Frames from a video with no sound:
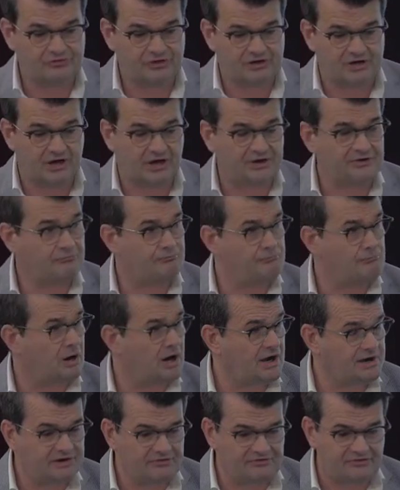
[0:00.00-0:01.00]
the kind of
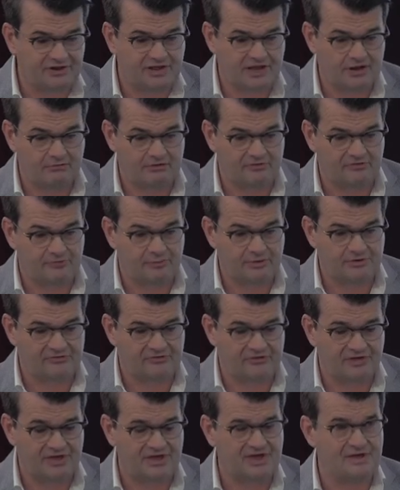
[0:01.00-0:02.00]
mindless adherence we
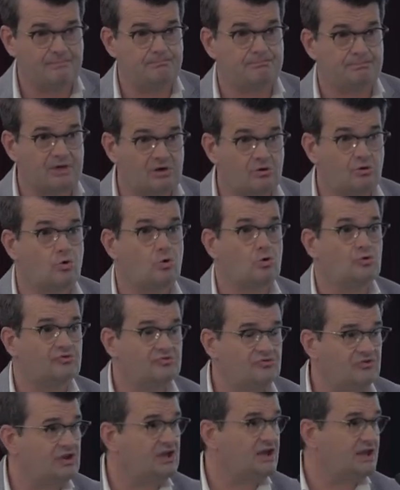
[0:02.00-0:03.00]
see
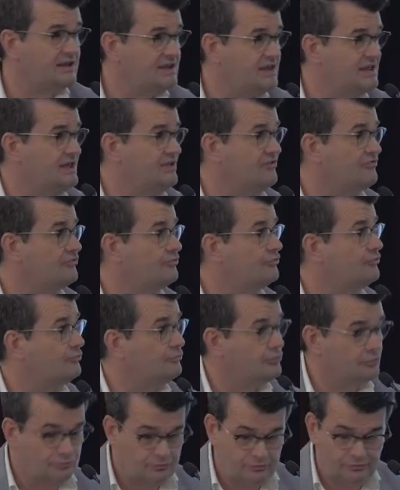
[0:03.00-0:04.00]
because it is the
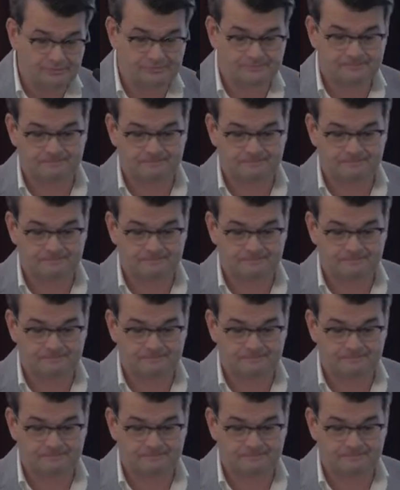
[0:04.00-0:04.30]
rule,